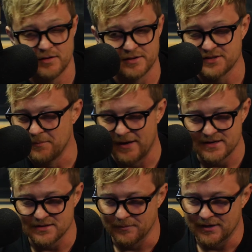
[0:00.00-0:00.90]
it's
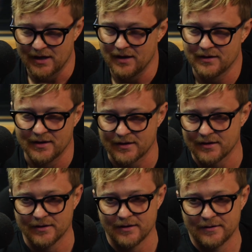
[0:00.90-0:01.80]
amazing, man.
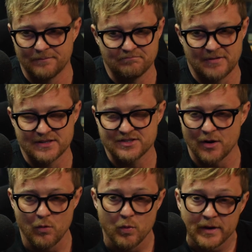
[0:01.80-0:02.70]
It's
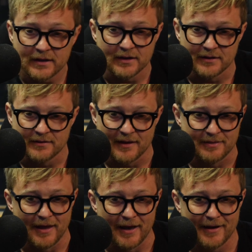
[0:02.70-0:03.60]
so weird
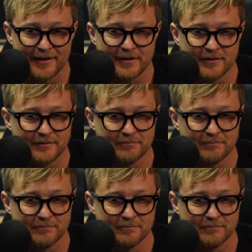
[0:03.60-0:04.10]
that they